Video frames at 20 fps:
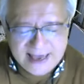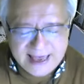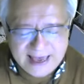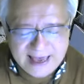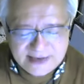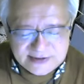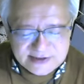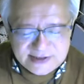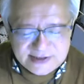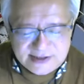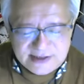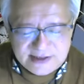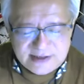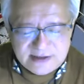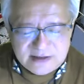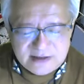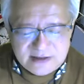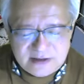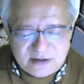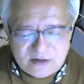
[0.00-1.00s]

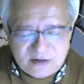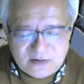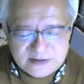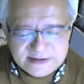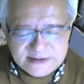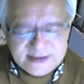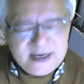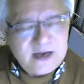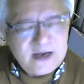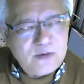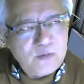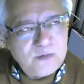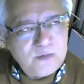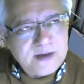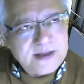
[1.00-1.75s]
acting or done